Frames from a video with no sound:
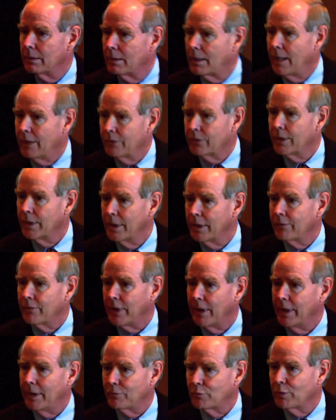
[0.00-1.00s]
I think if
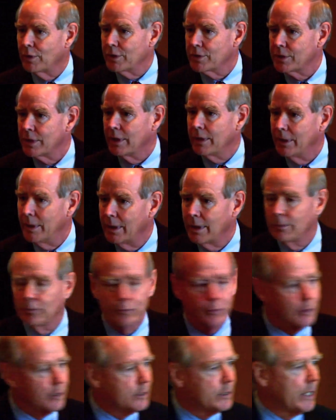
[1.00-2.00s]
I have a real estate need, I'm
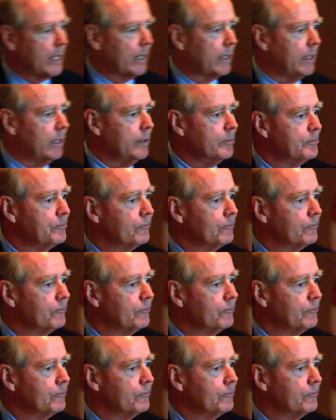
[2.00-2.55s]
going to Jackie.